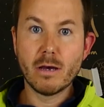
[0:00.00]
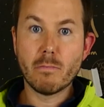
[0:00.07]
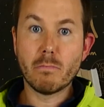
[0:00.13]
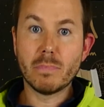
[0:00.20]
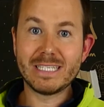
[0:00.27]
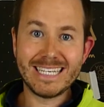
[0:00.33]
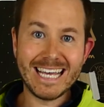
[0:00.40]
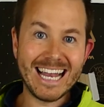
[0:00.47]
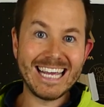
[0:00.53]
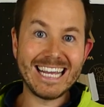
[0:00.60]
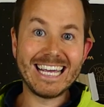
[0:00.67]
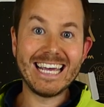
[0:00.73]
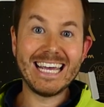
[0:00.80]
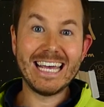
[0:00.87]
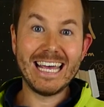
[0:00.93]

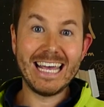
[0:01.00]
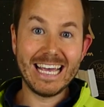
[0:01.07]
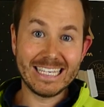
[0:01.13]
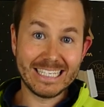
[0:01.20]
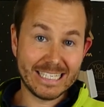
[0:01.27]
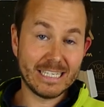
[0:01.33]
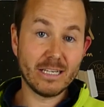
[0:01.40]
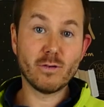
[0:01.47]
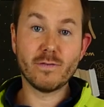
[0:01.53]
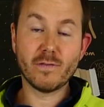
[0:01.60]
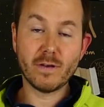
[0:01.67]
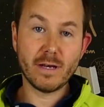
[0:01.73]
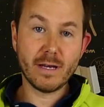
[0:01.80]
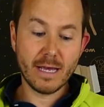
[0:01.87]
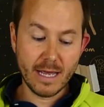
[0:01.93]
metallic
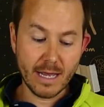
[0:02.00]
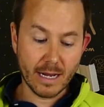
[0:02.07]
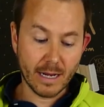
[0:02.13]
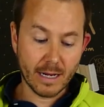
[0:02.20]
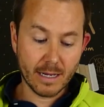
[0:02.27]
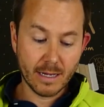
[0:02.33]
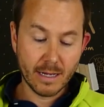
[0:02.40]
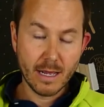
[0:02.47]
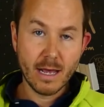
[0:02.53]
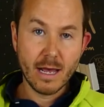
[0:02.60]
silver ink